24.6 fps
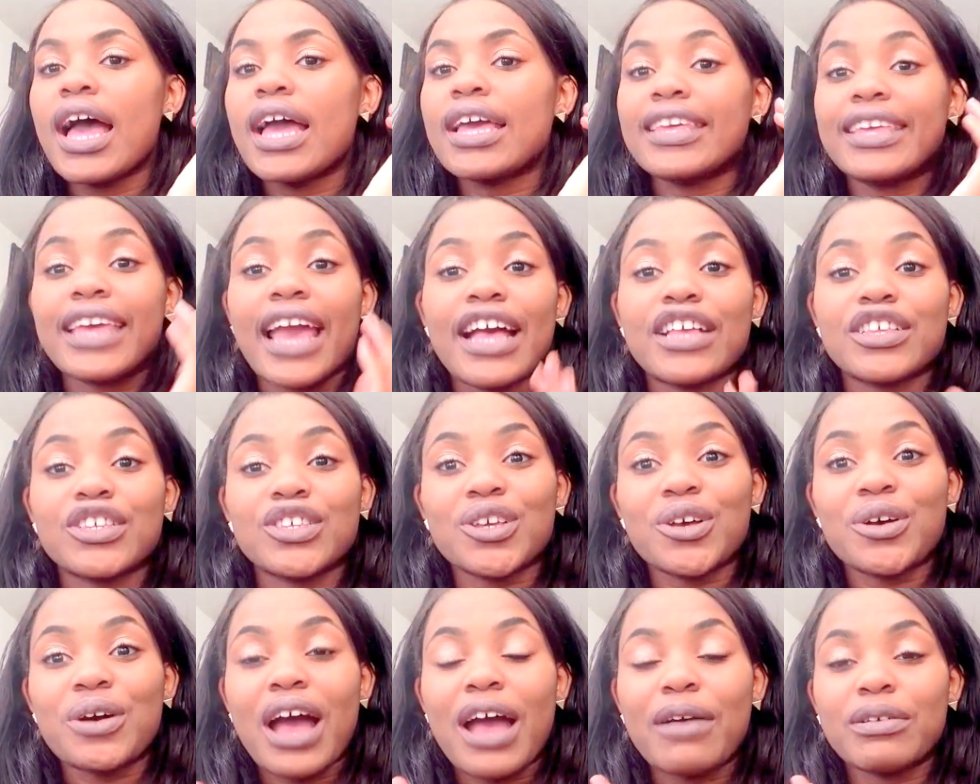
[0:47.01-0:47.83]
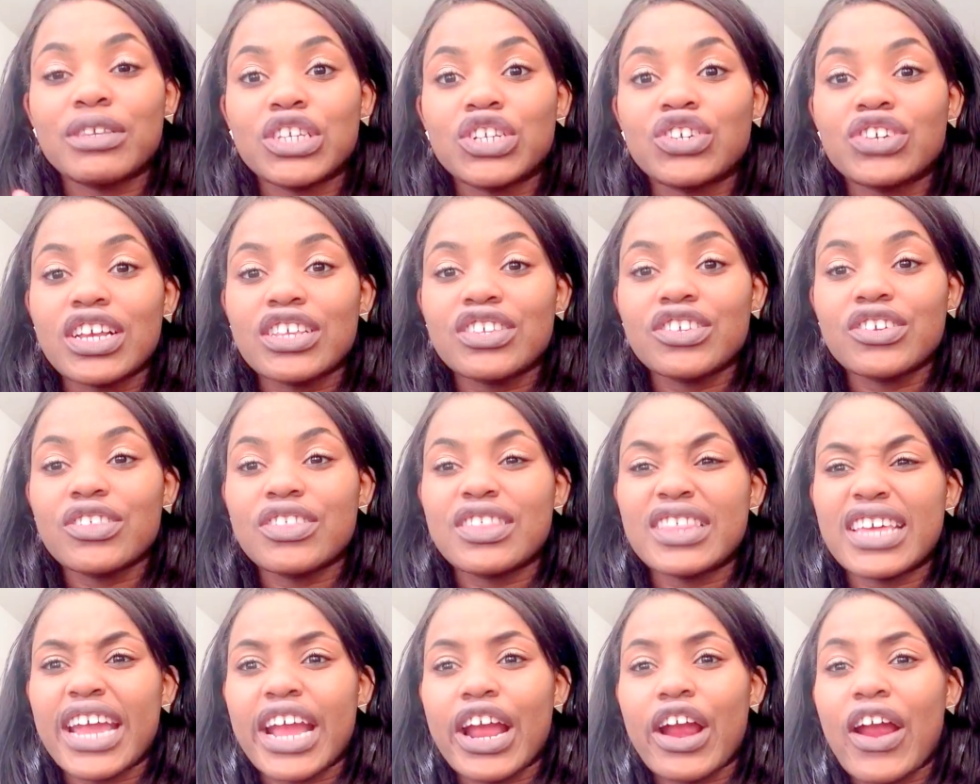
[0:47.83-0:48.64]
Yeah, so I was a dresser
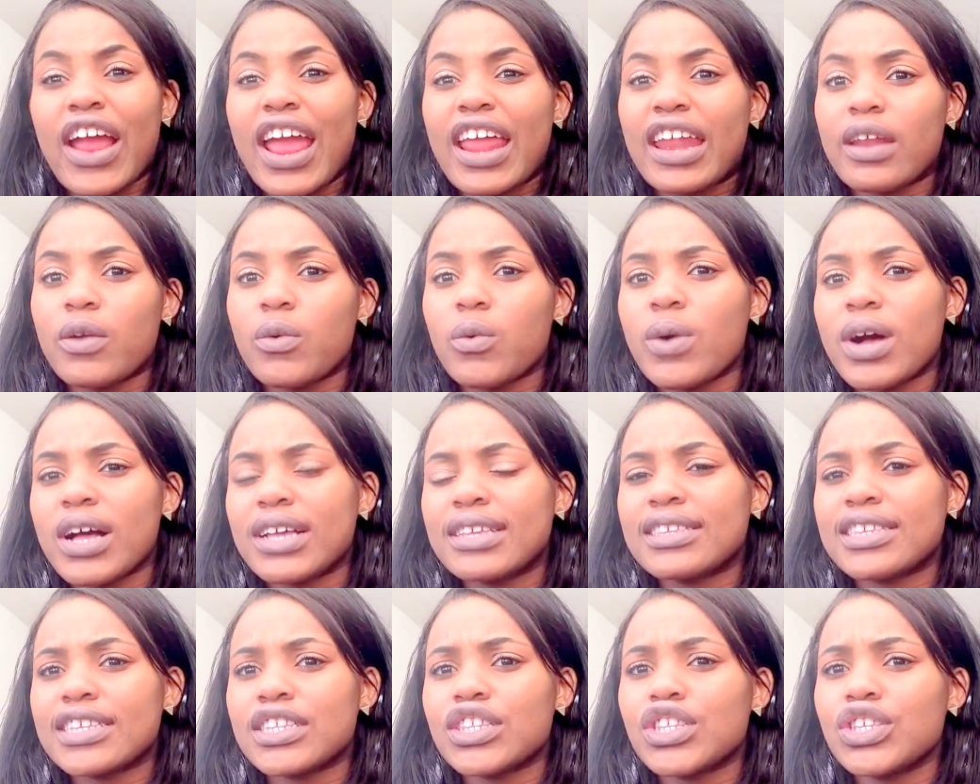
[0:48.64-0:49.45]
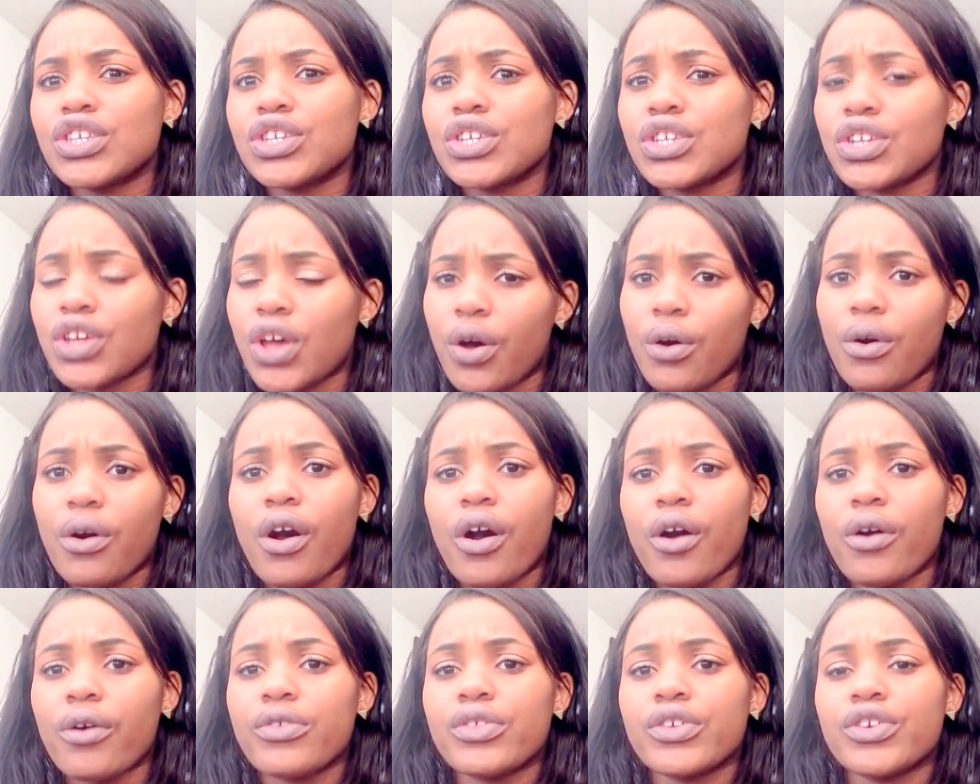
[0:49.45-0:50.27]
there, and it was in
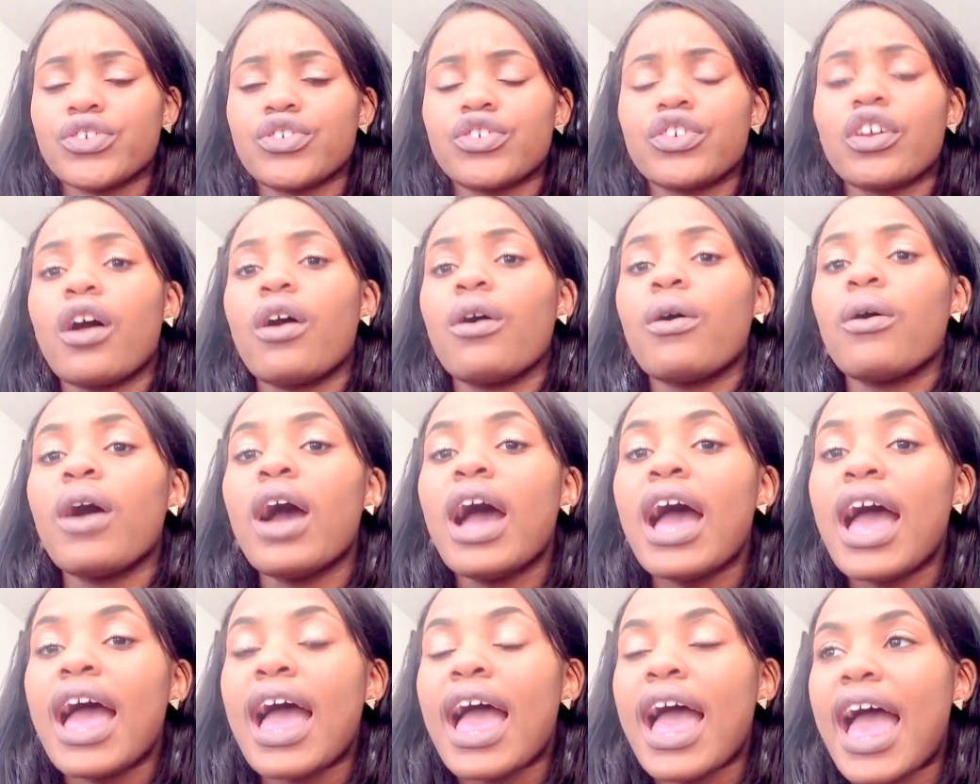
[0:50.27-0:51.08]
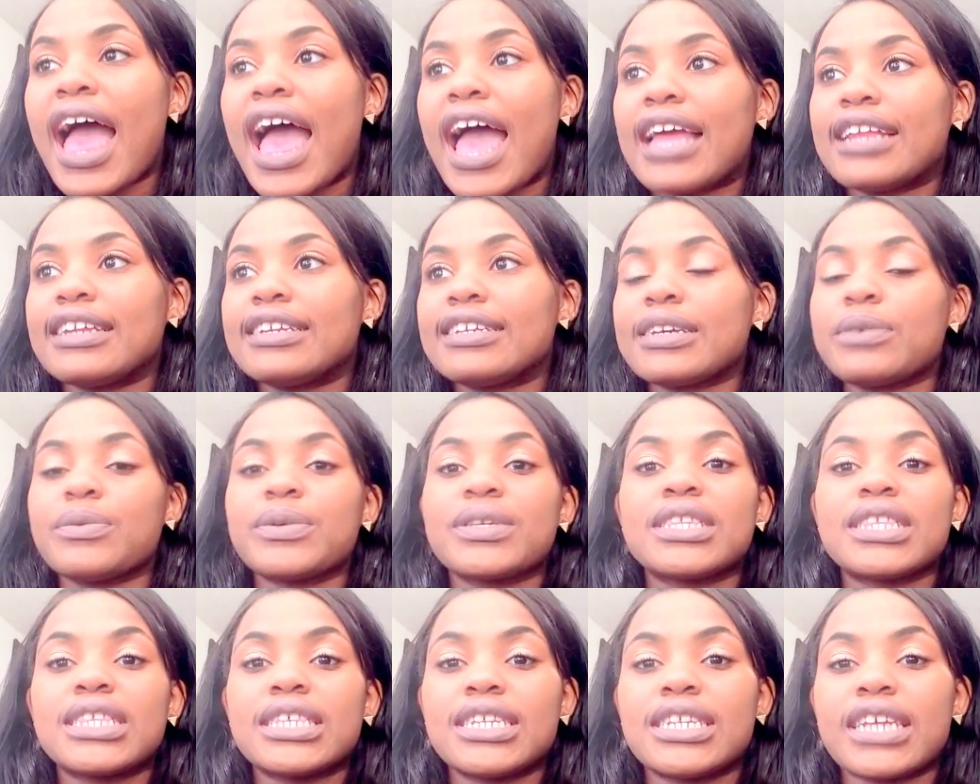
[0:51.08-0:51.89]
Soho, the show, and it
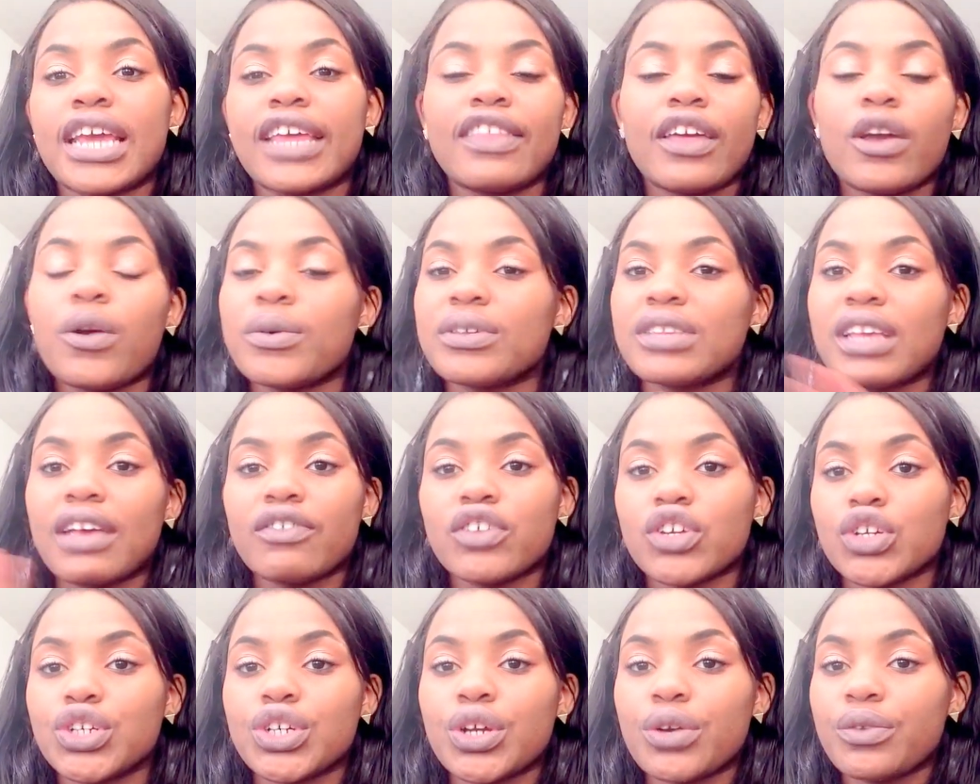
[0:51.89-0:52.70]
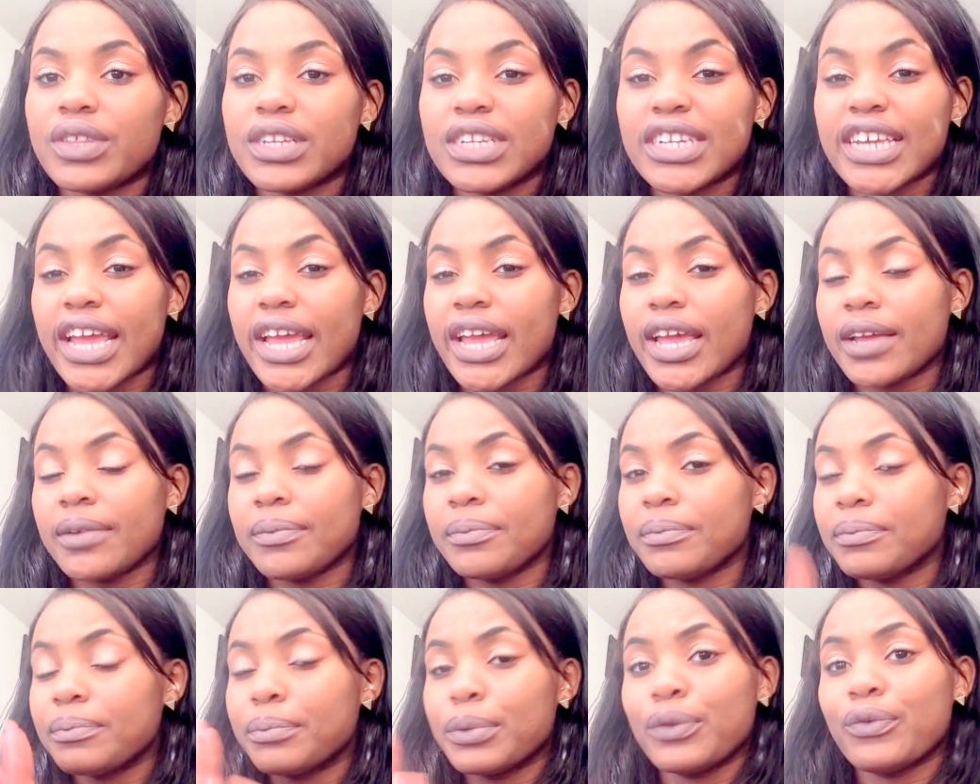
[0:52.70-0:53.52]
was the day, they always have their show the day
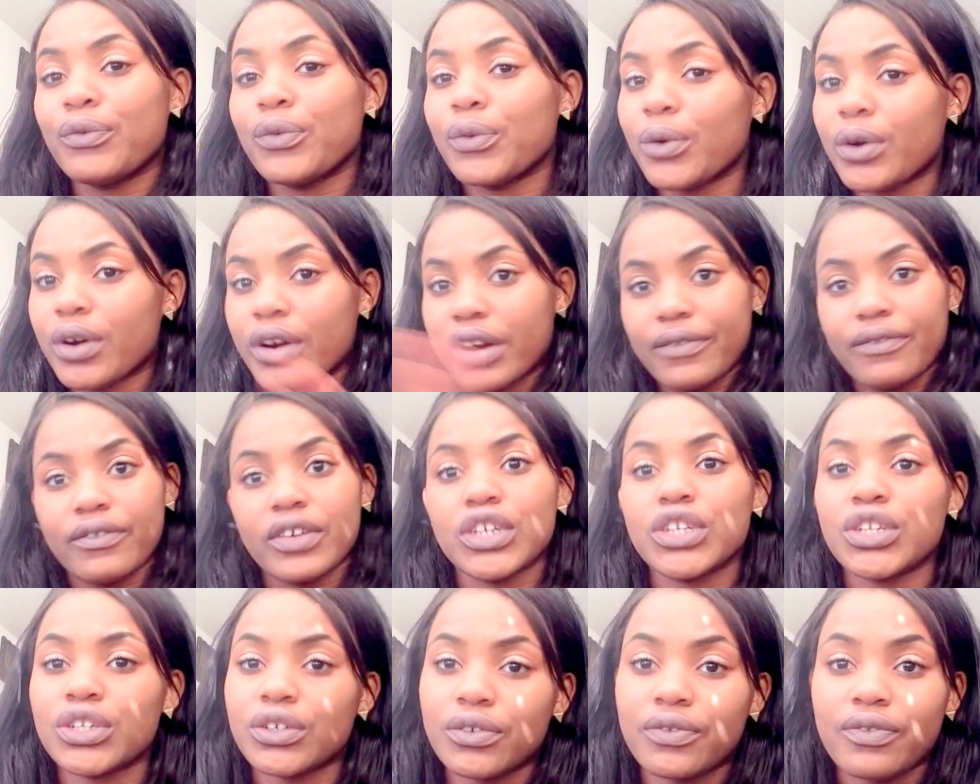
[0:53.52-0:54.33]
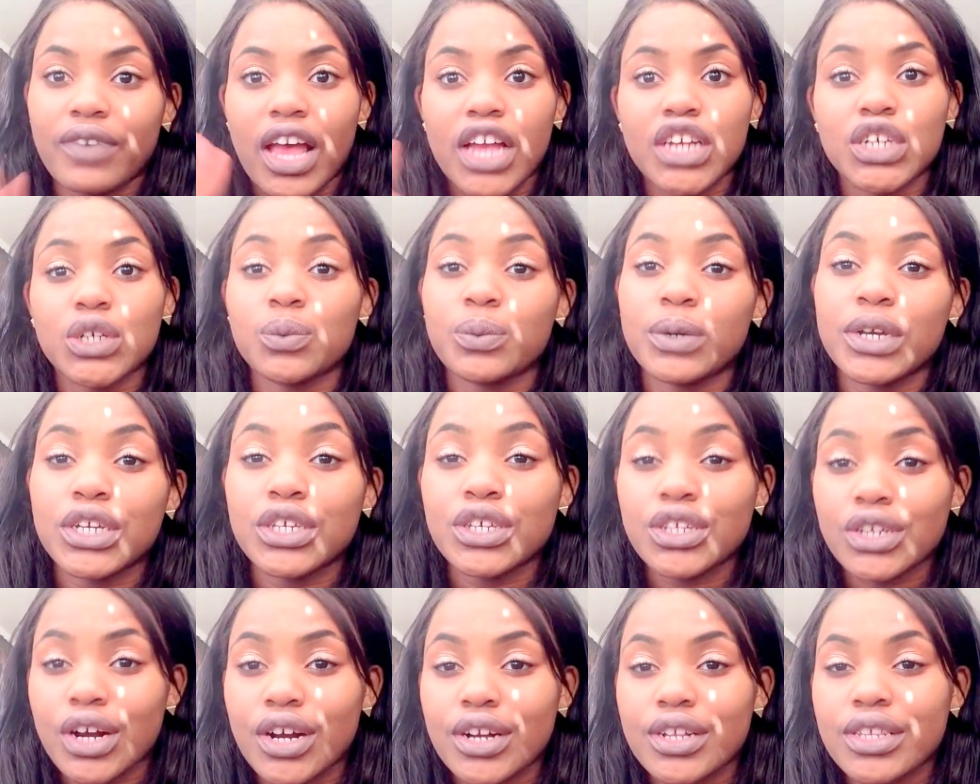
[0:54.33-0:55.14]
before official Fashion Week
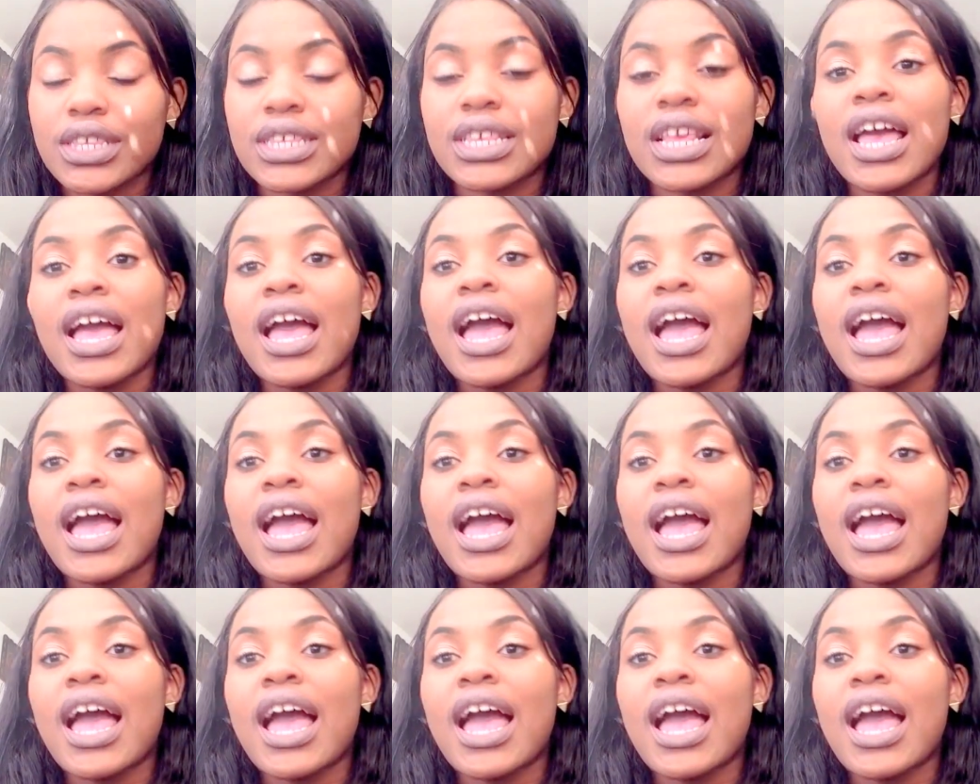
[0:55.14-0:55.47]
starts.